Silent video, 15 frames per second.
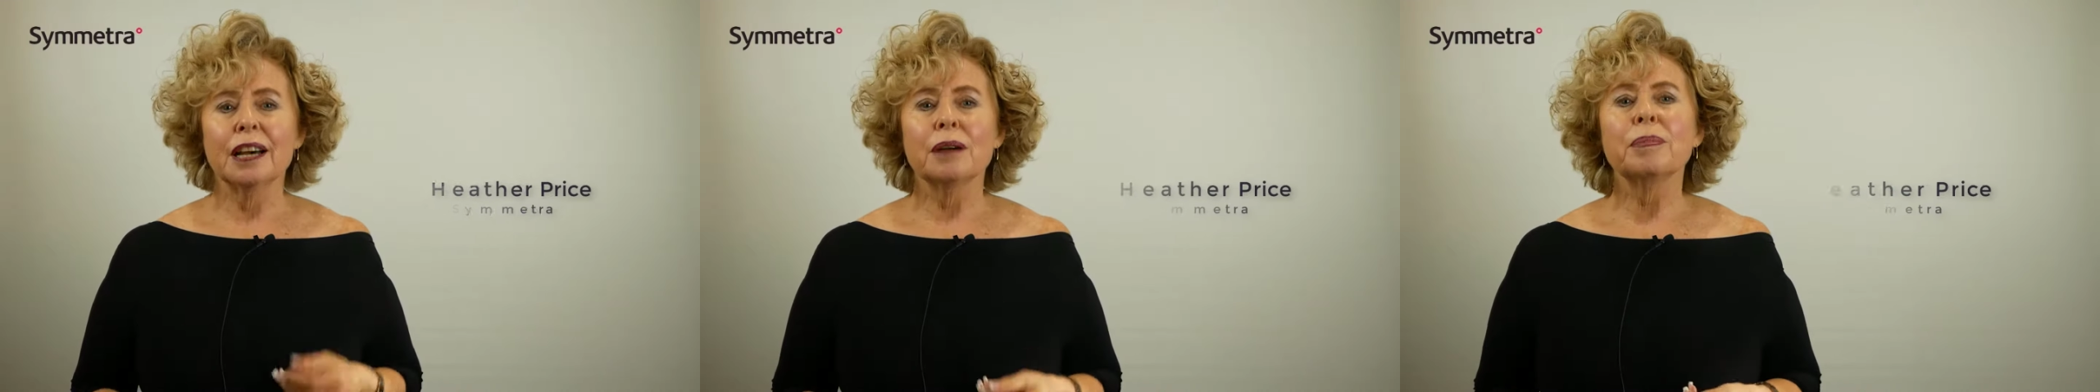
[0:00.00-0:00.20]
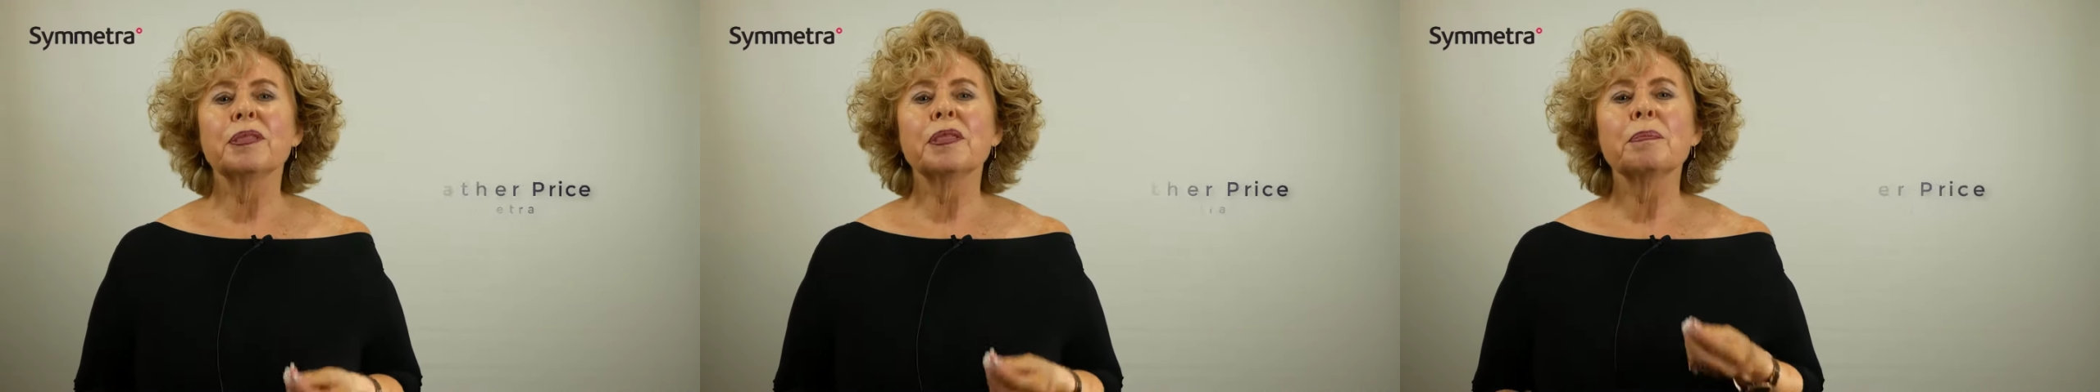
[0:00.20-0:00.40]

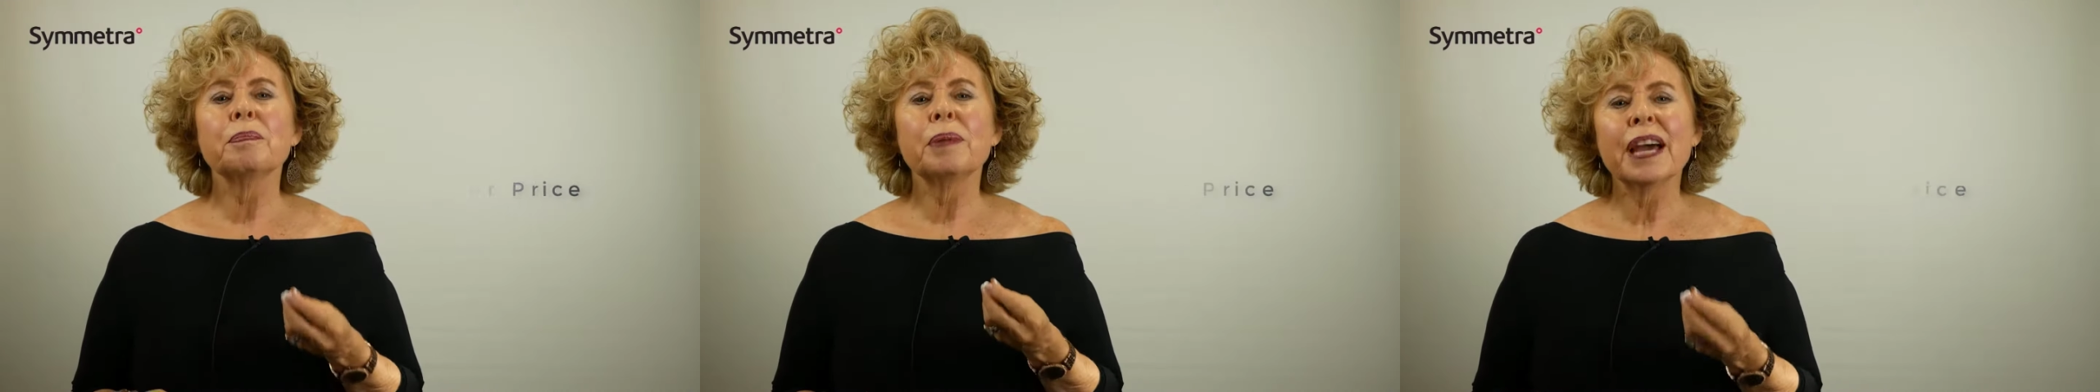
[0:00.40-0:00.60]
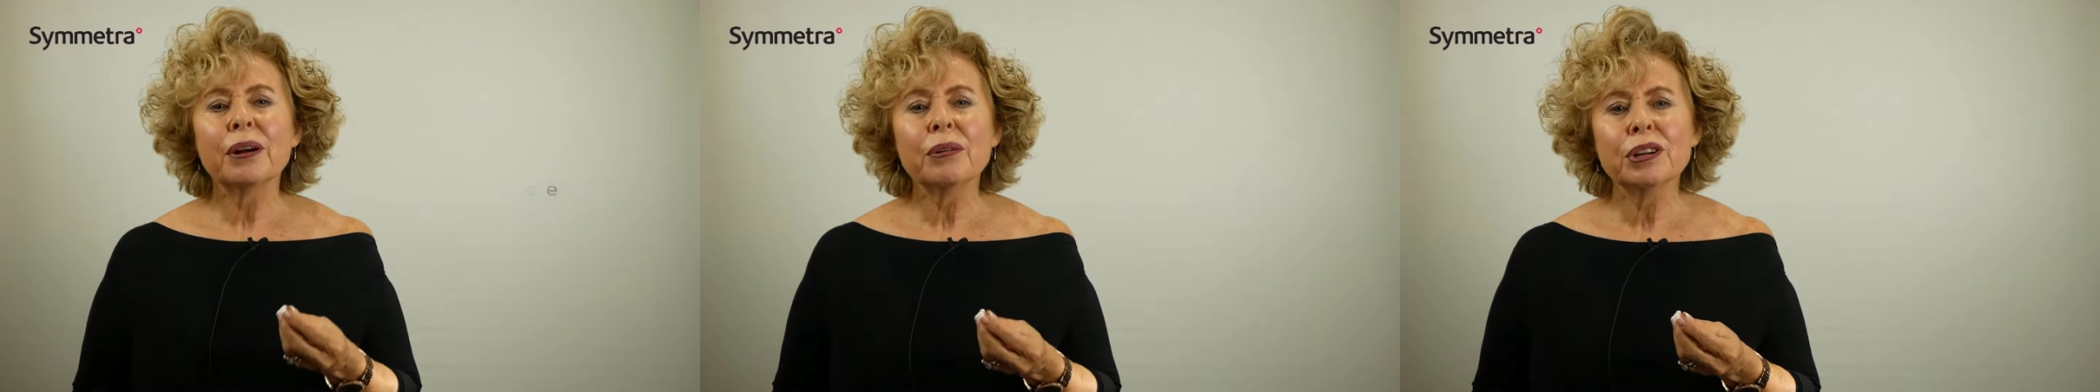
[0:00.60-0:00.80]
But the
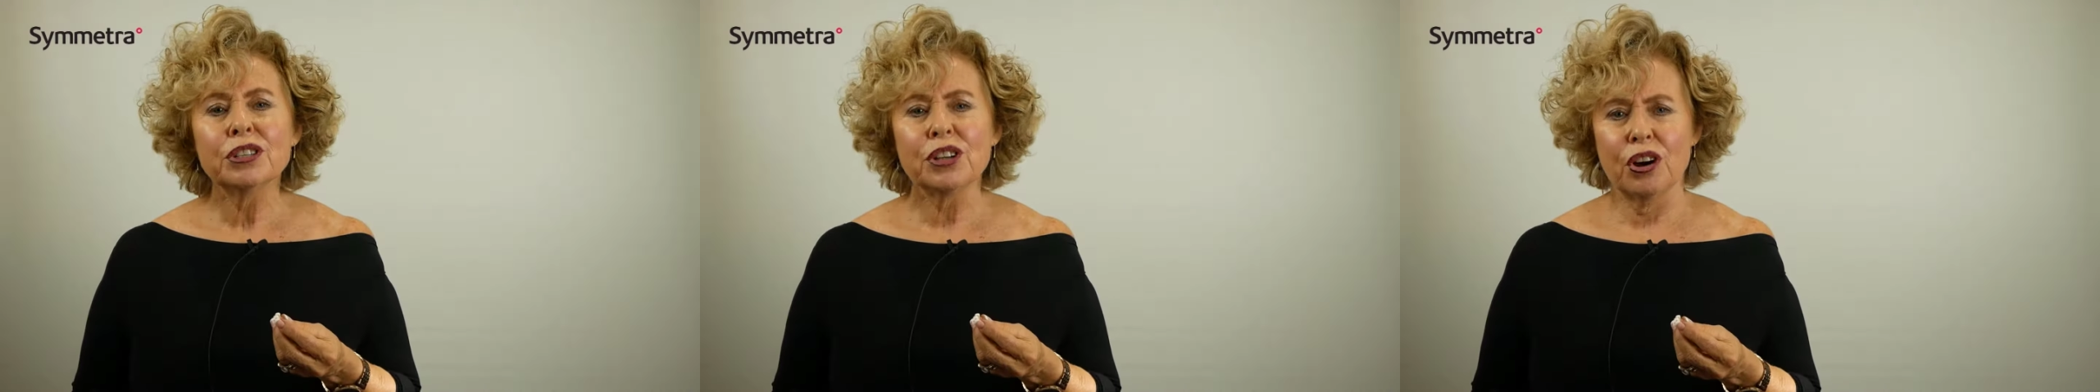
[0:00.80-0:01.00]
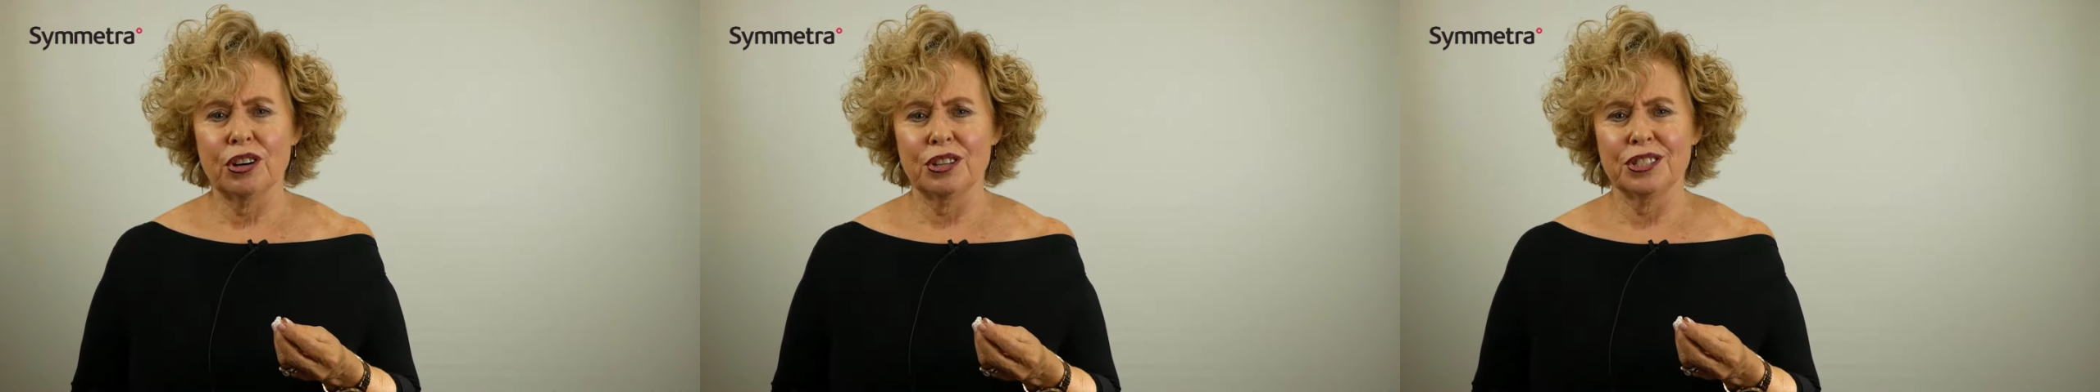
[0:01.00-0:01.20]

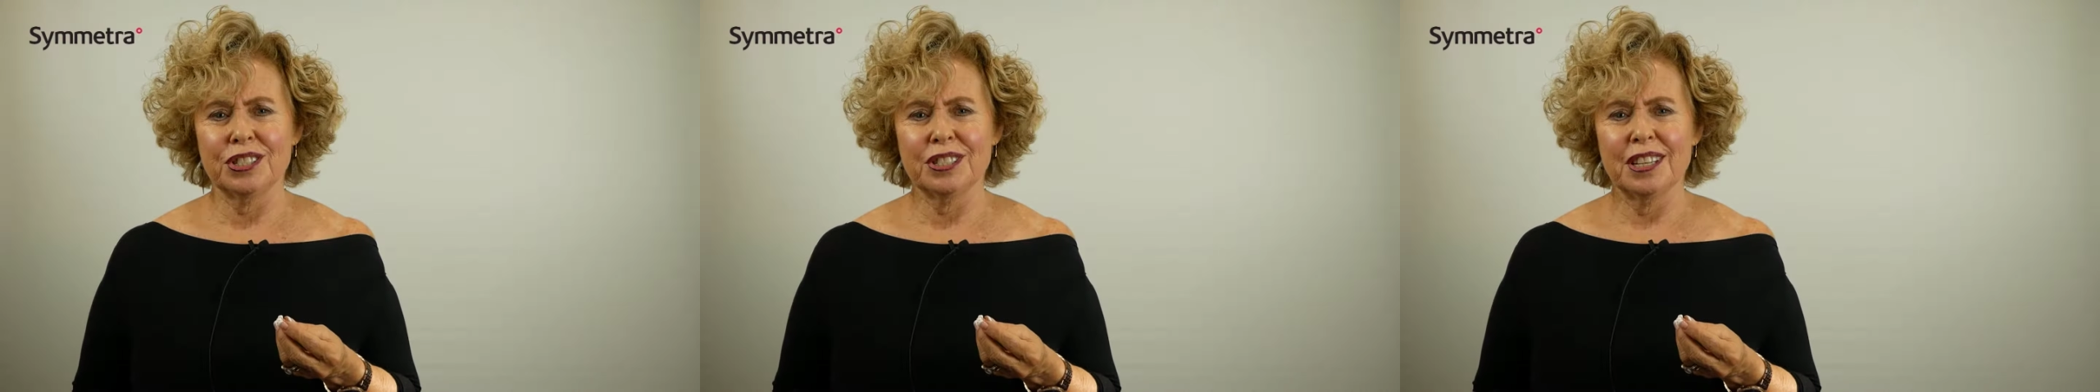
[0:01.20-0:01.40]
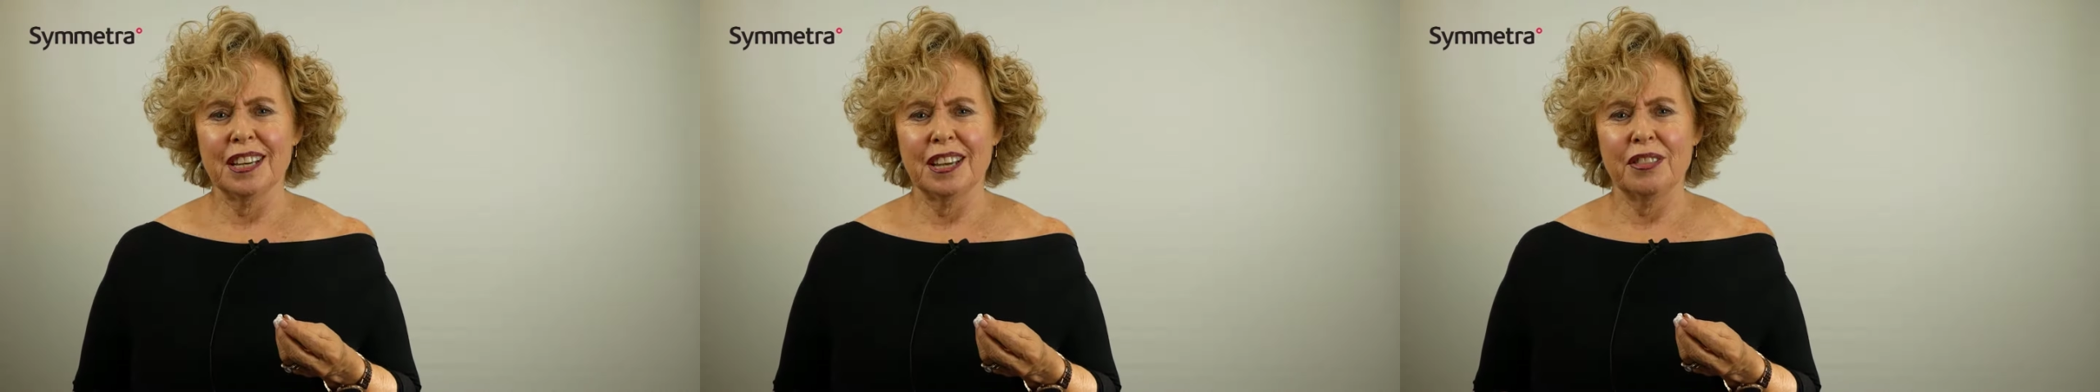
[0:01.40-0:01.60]

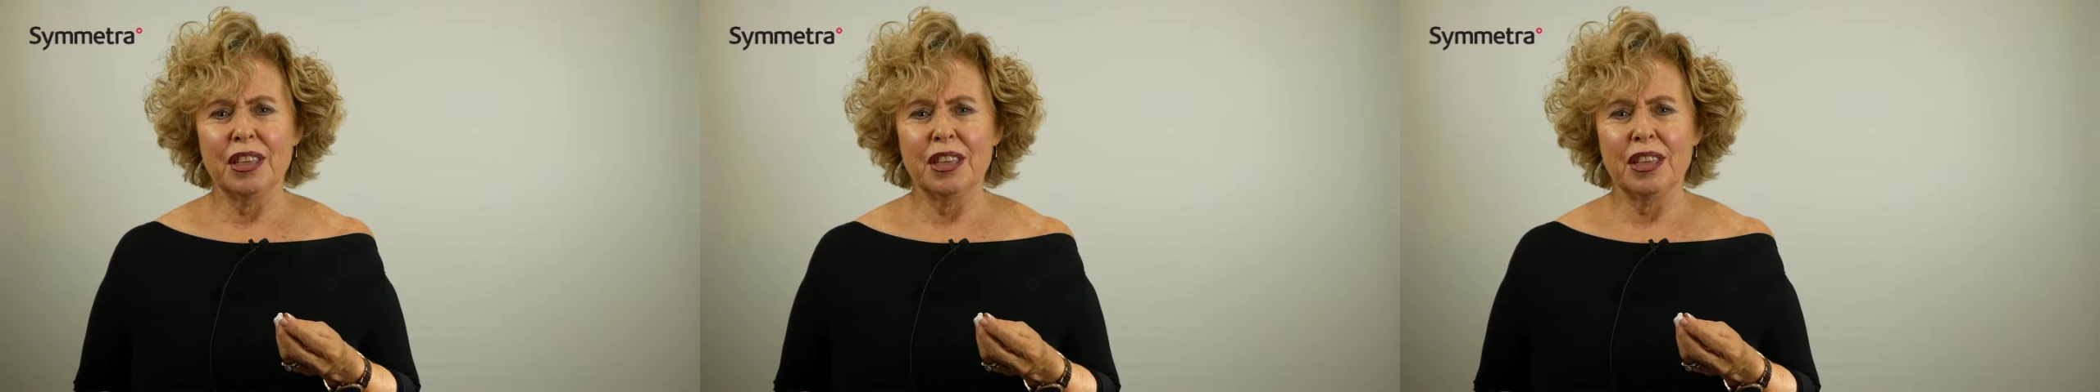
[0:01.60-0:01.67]
paradox